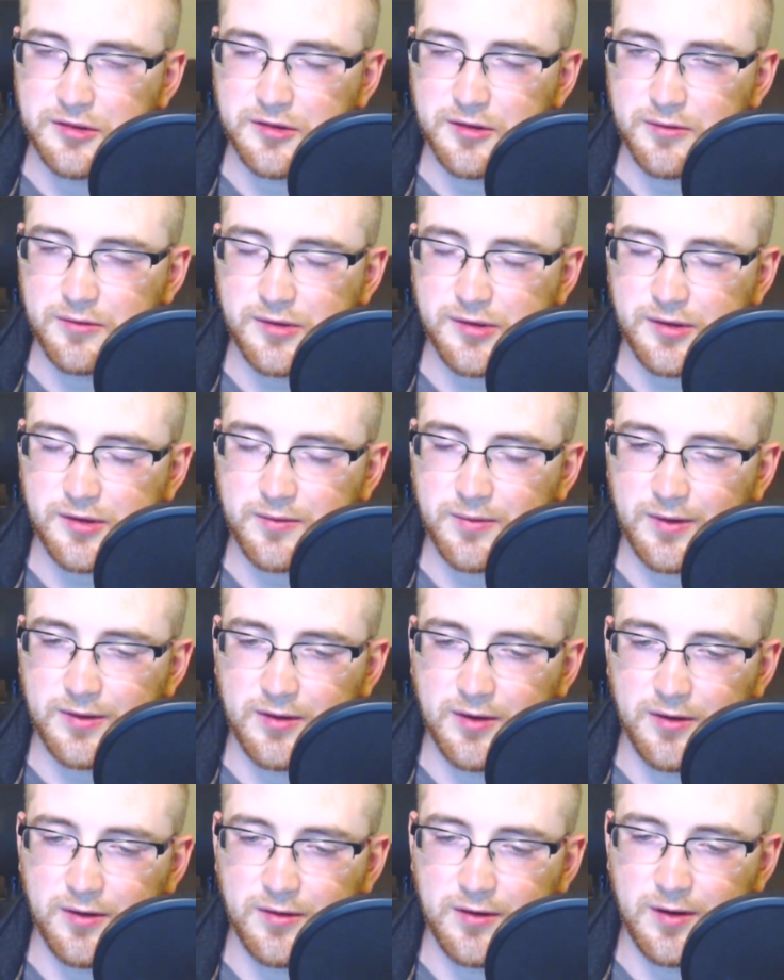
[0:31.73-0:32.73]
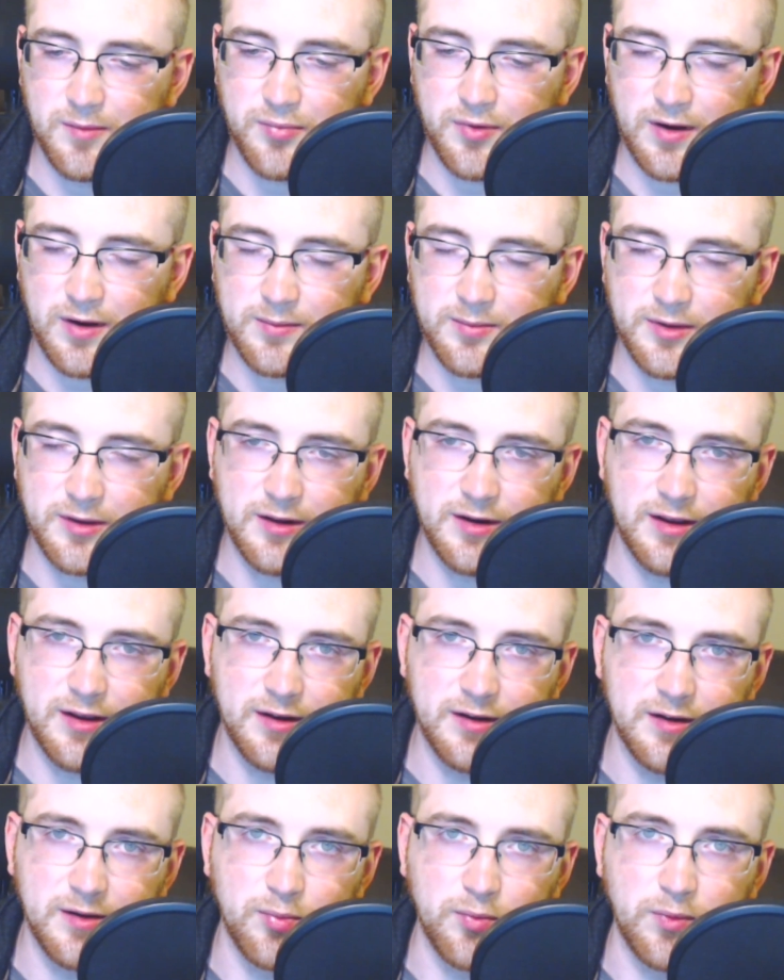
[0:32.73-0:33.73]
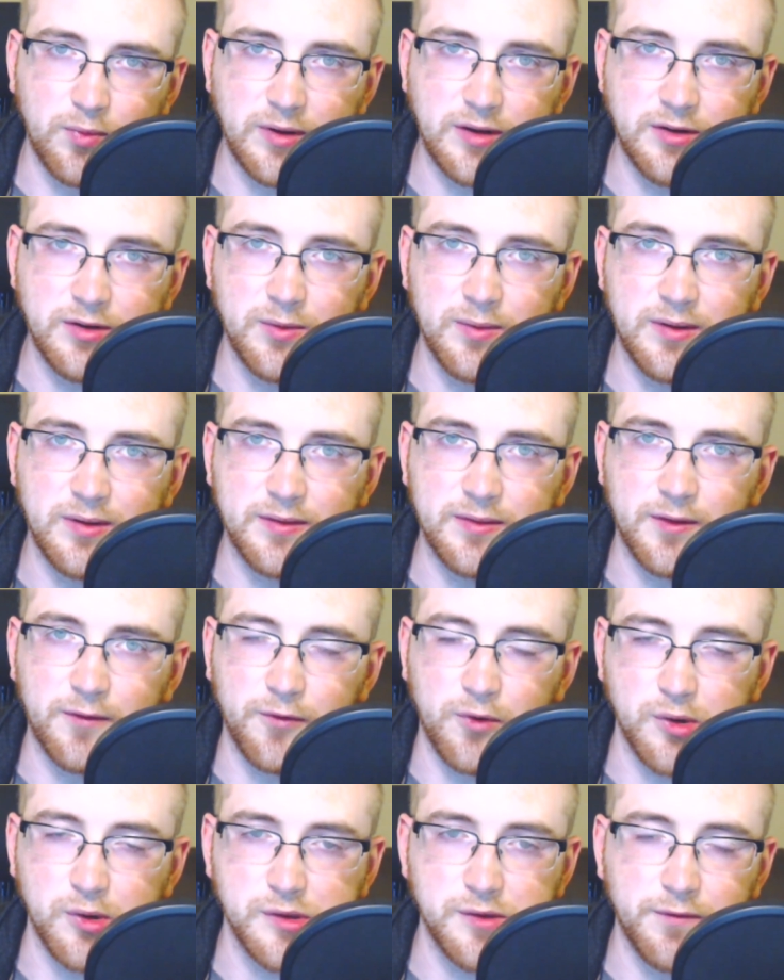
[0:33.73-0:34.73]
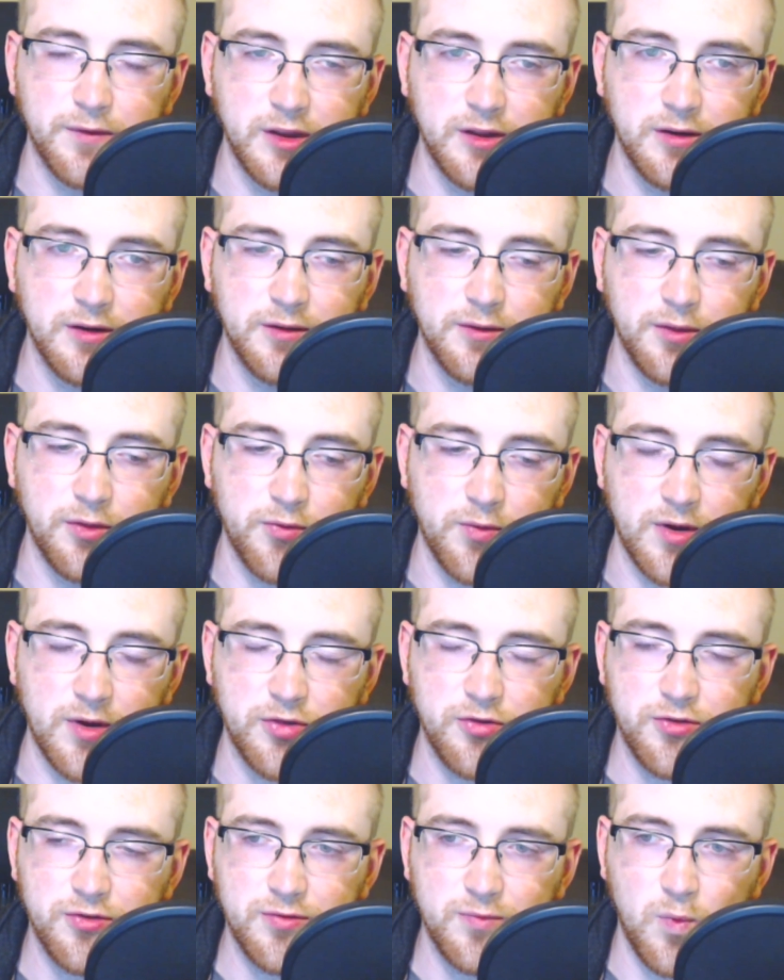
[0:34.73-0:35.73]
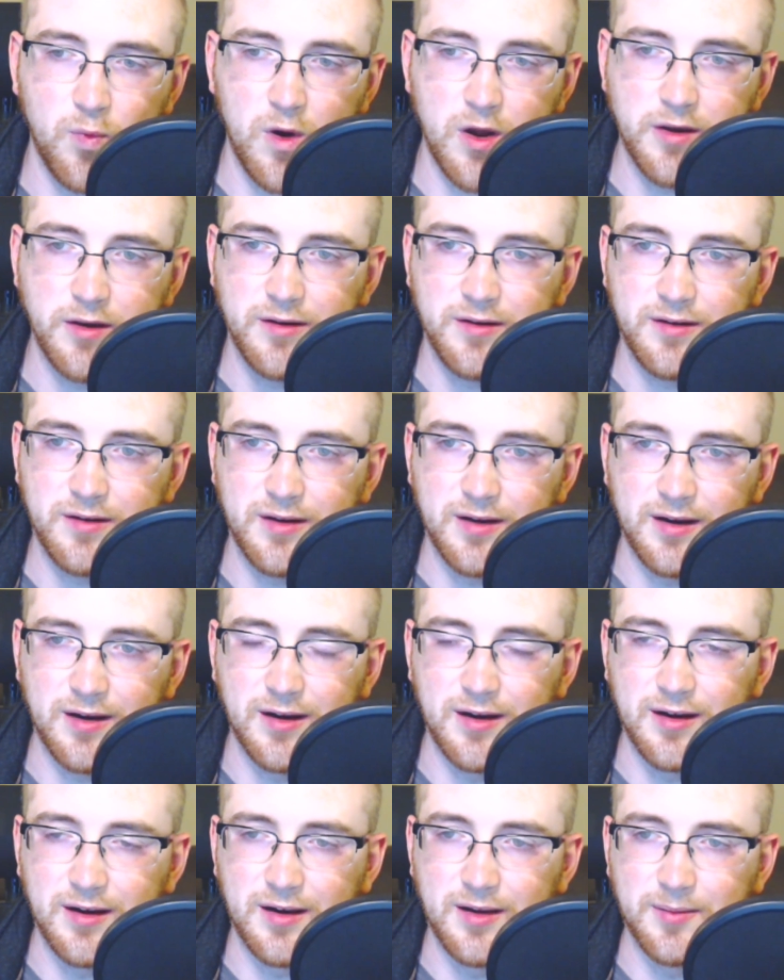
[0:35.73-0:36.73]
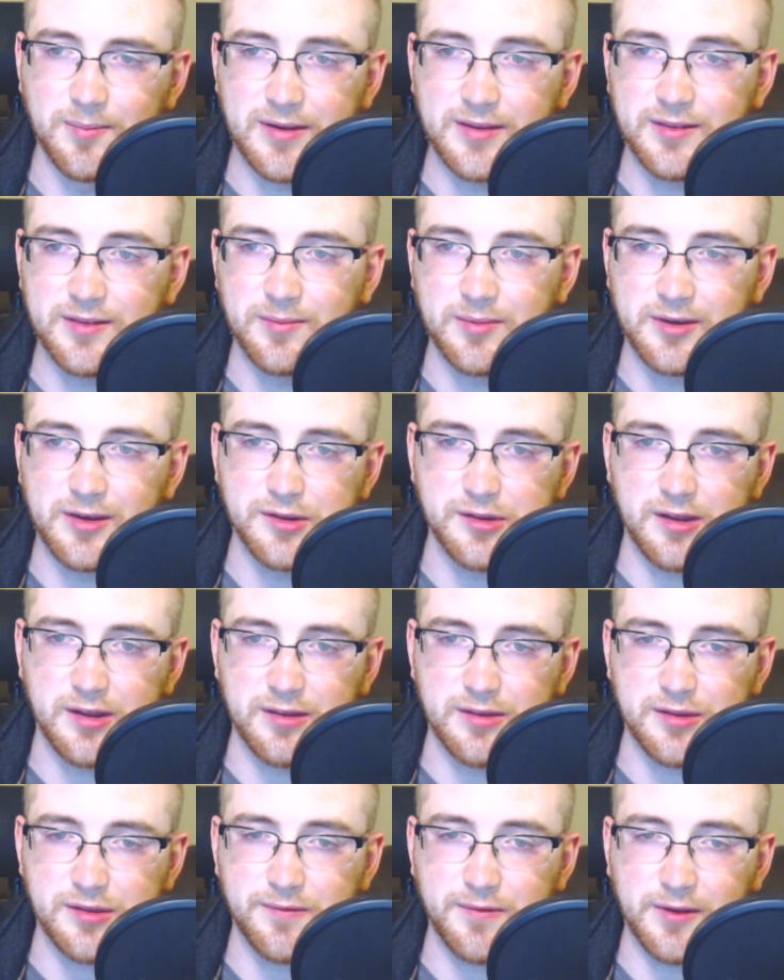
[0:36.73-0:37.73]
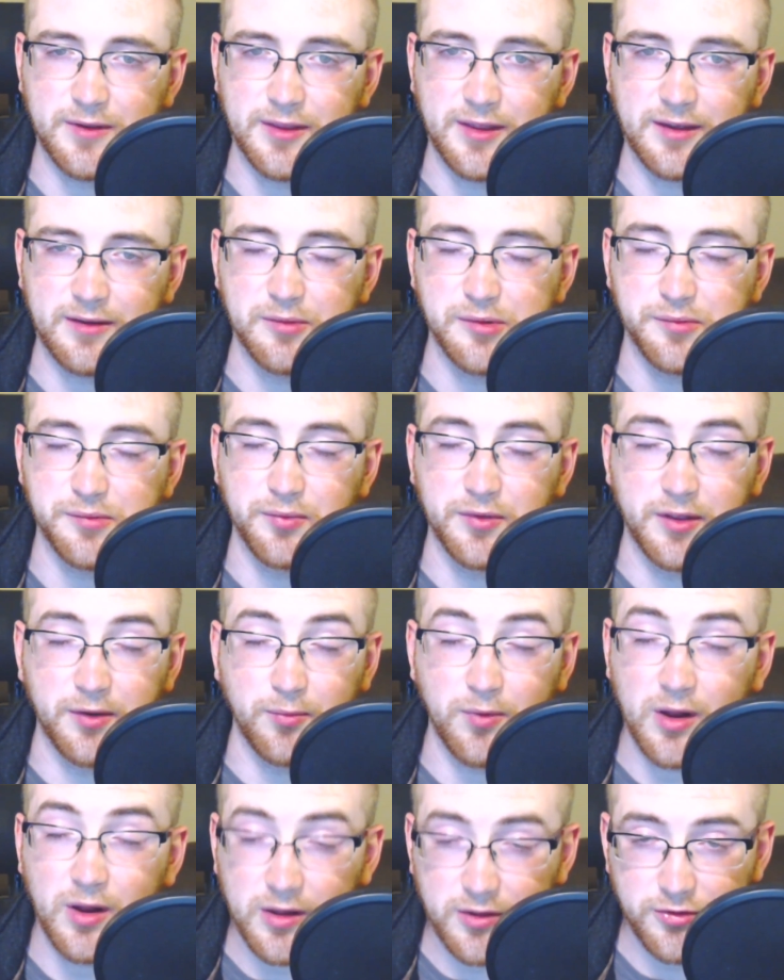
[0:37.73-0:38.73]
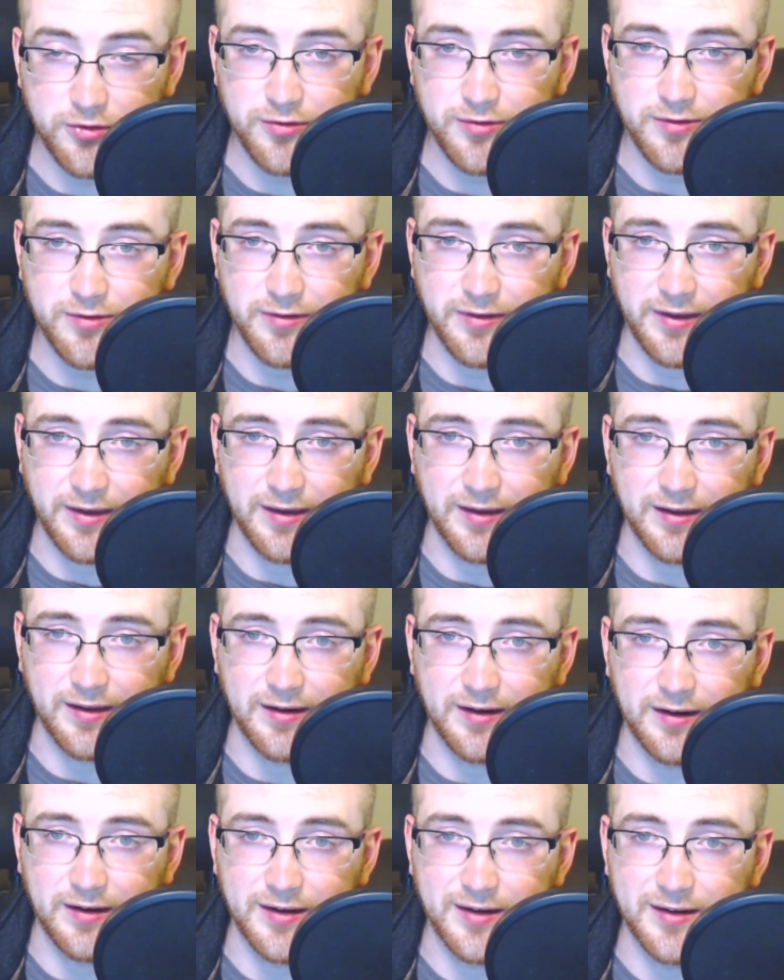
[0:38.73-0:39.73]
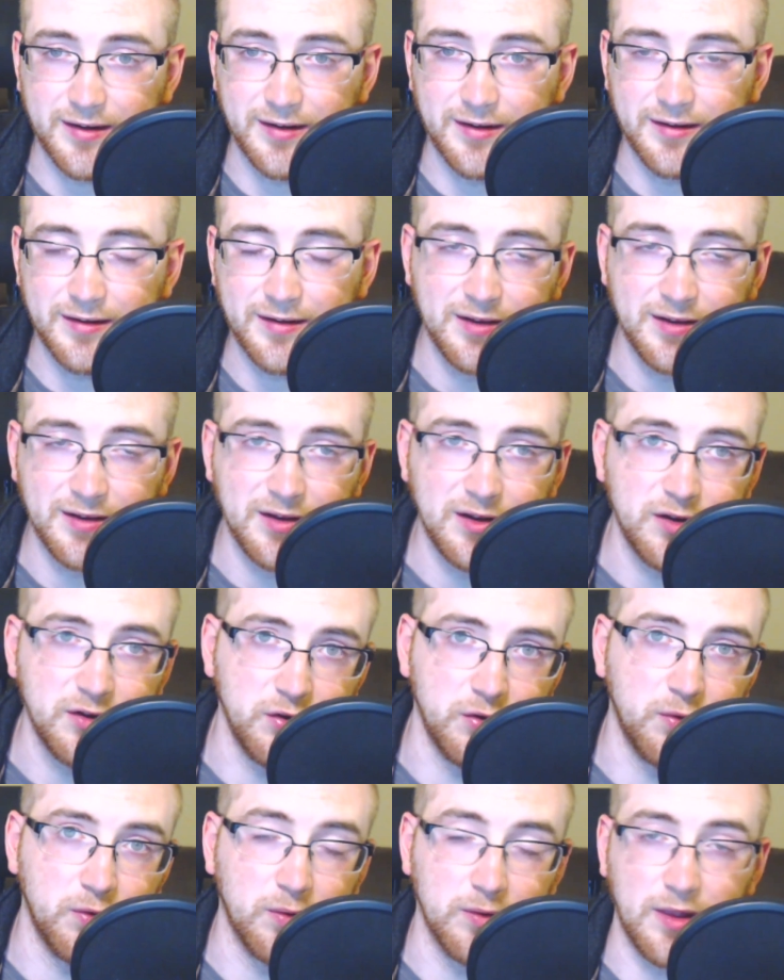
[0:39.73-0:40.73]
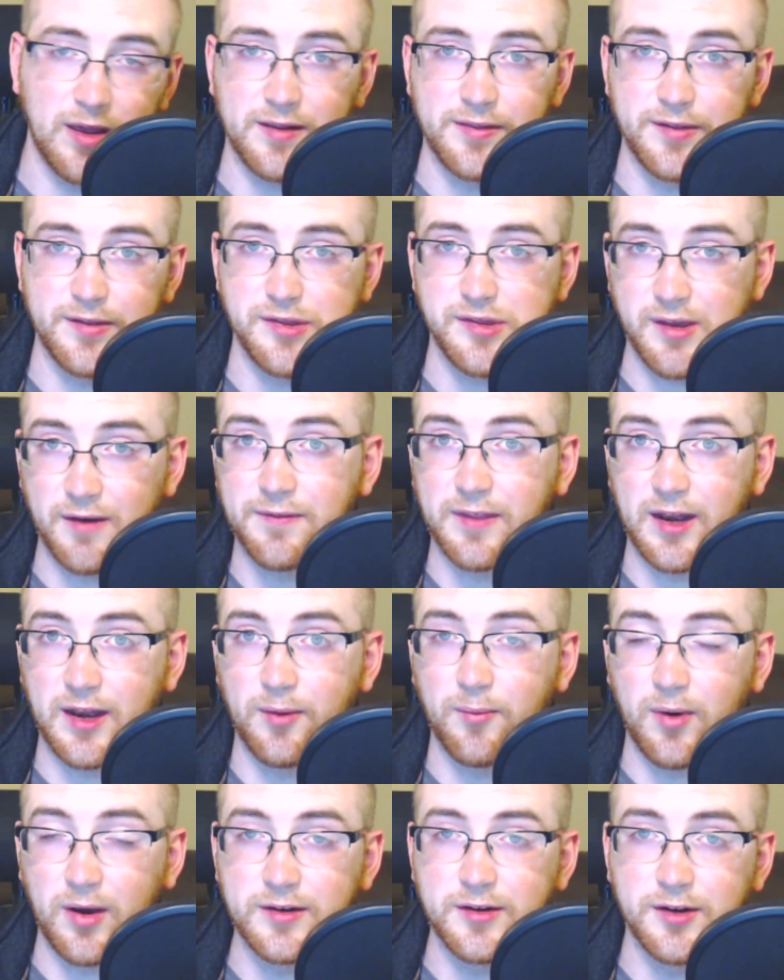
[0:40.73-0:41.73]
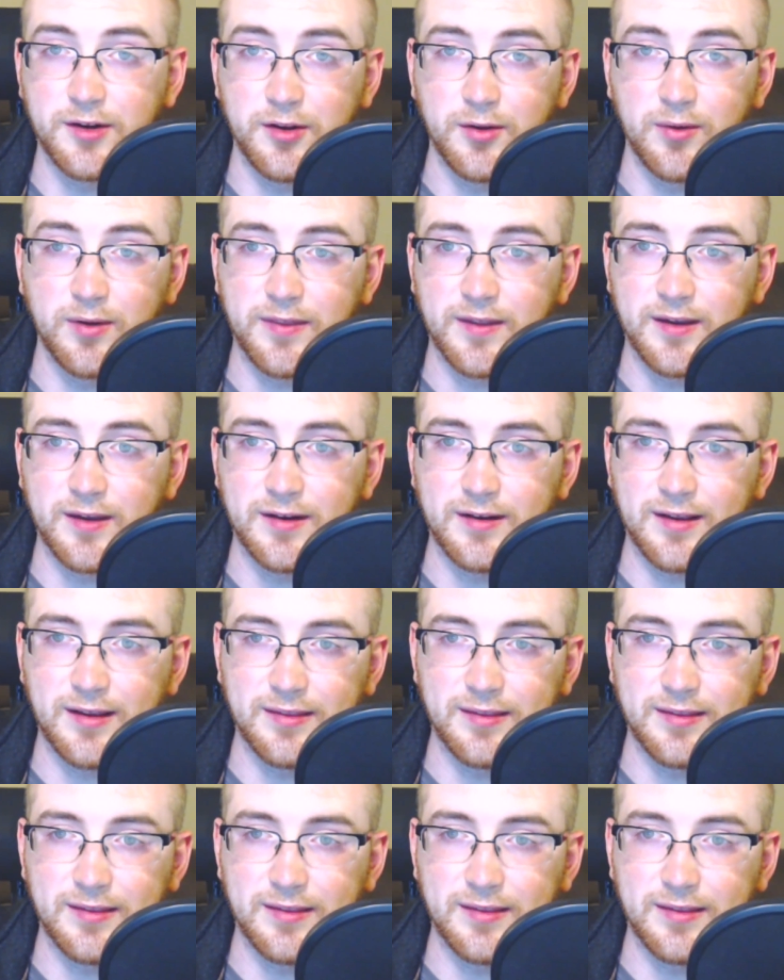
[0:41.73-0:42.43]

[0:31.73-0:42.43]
So just a quick note, I'm probably gonna end up redoing the first video, the Twitch one, mainly because I just feel like it was really rushed and I didn't do a lot of the stuff that I wanted to do with it.